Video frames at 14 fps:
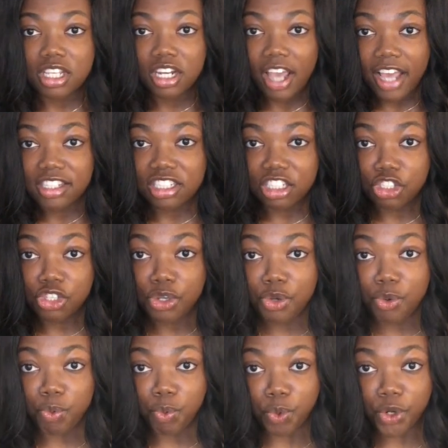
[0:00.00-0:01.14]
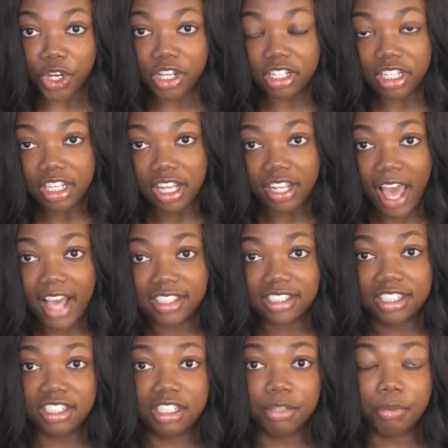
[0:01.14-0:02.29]
and then it has these 2 really
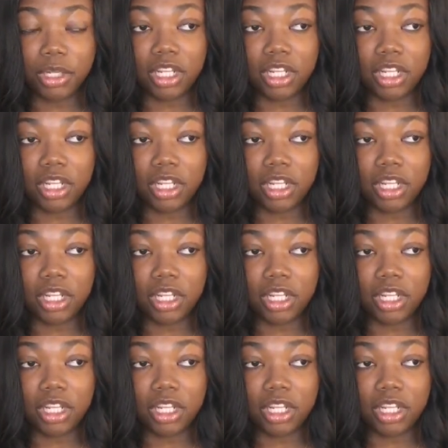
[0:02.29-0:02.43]
elasticy